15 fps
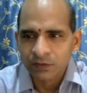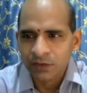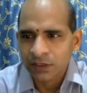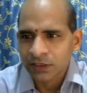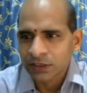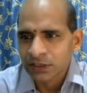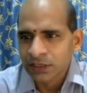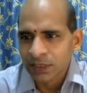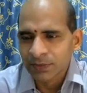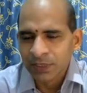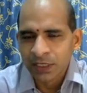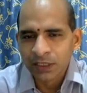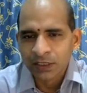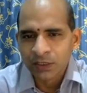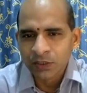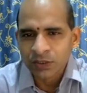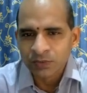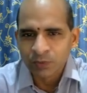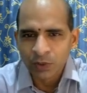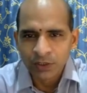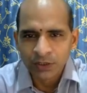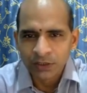whether it is capital letter or
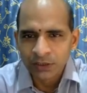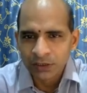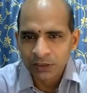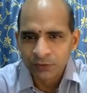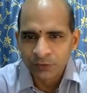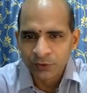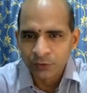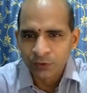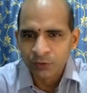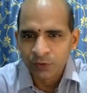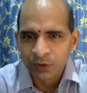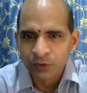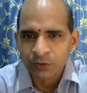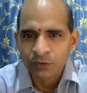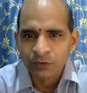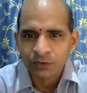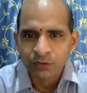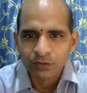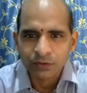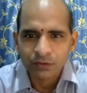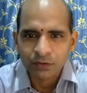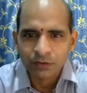small letter, that we don't want to
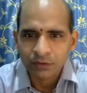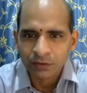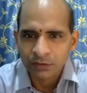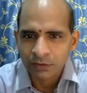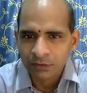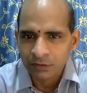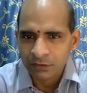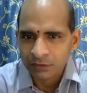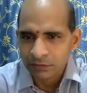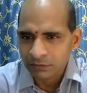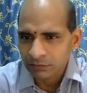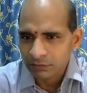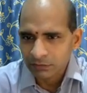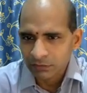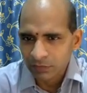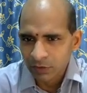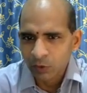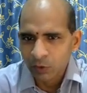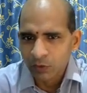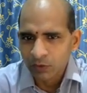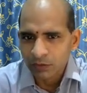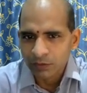
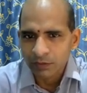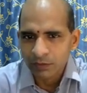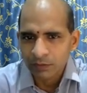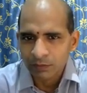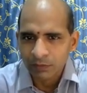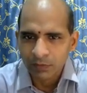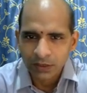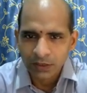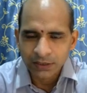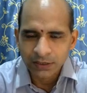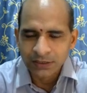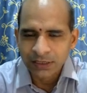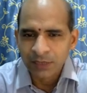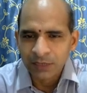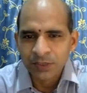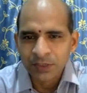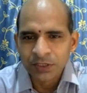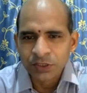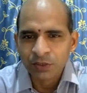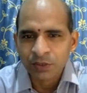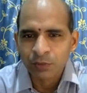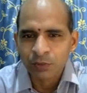know. It is a
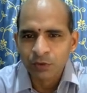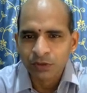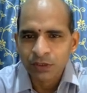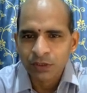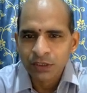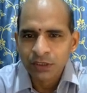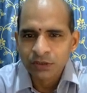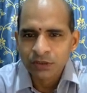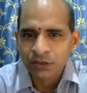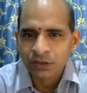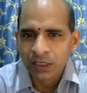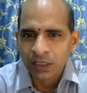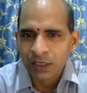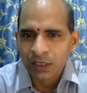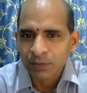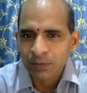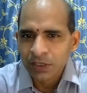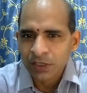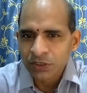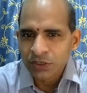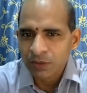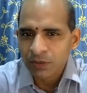combination of both. So the
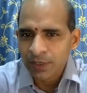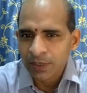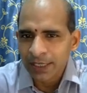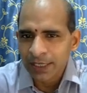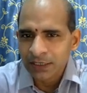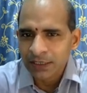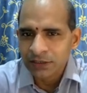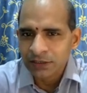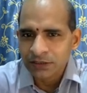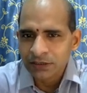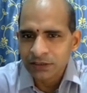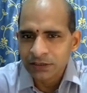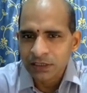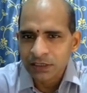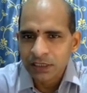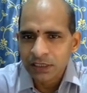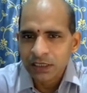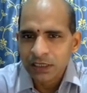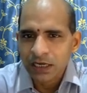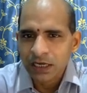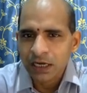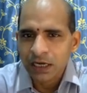combination of characters
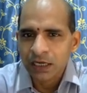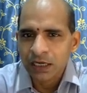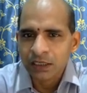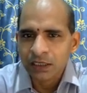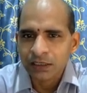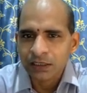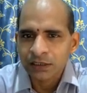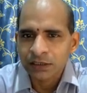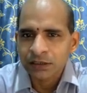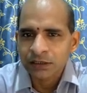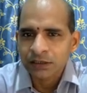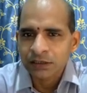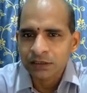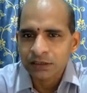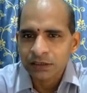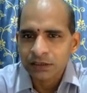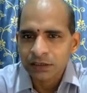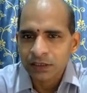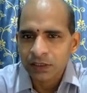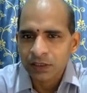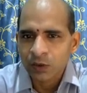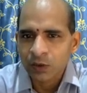are
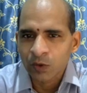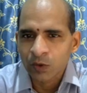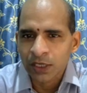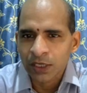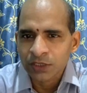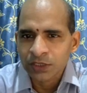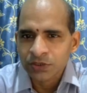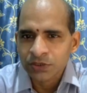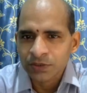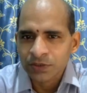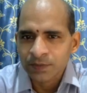known as